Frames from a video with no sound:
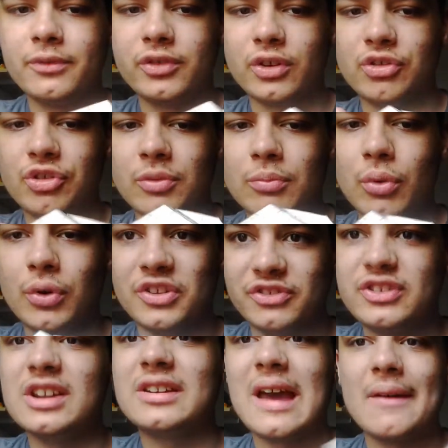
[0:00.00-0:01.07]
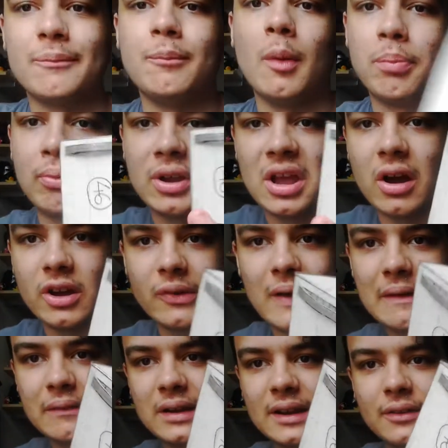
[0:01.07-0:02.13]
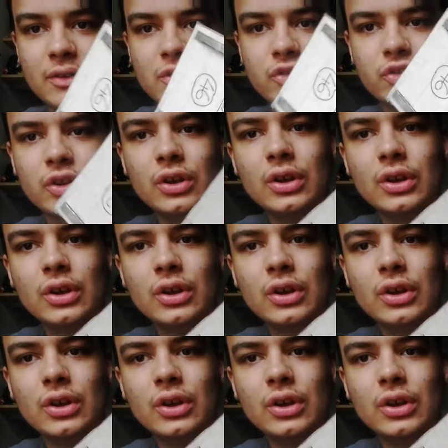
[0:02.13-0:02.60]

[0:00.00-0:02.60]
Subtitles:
Series 2 Mortis did have a pretty high ground clearance.